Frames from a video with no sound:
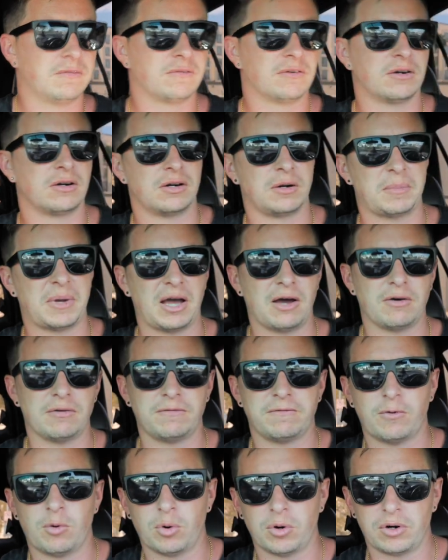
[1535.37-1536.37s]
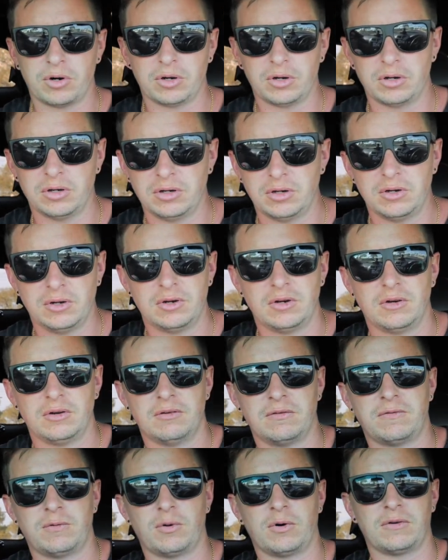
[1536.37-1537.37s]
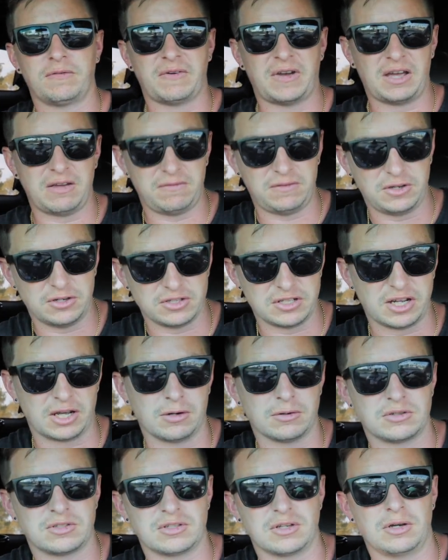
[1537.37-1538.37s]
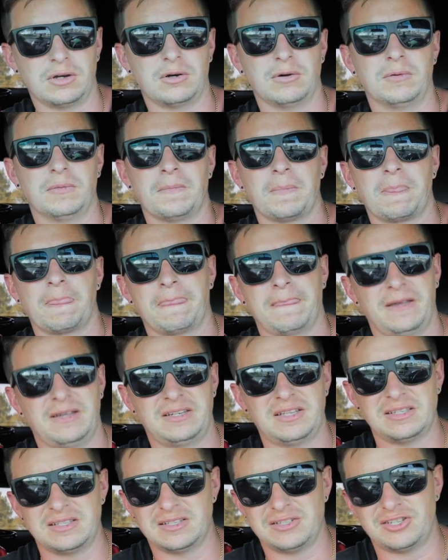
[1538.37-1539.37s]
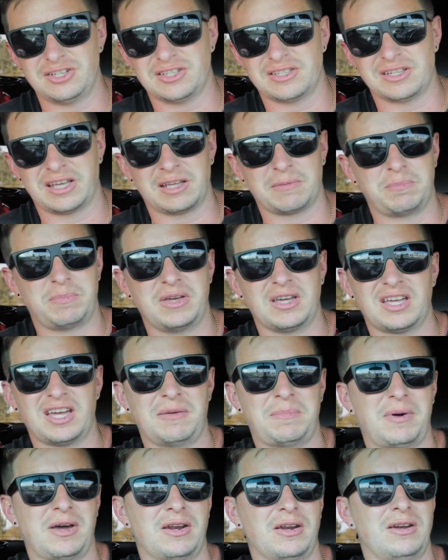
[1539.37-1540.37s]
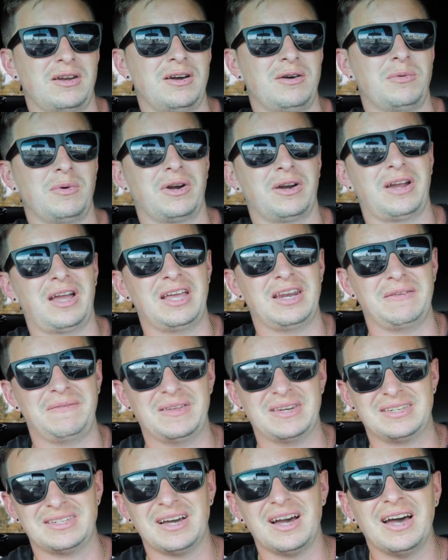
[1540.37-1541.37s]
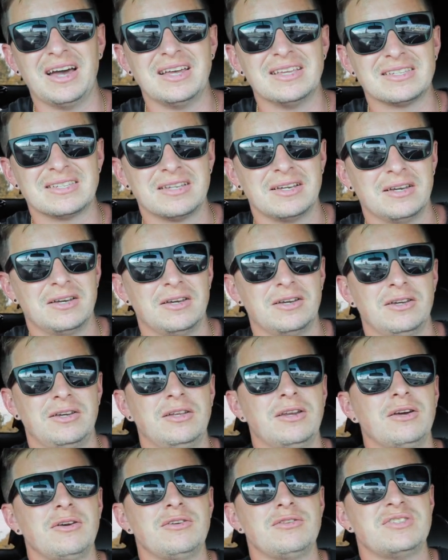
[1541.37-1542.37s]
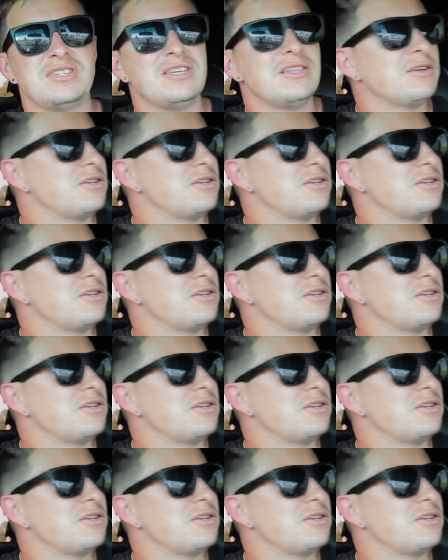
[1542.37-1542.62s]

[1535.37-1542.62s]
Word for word: for about four or five years now. So it doesn't just like pick up out of nowhere. And if it does, you know, you see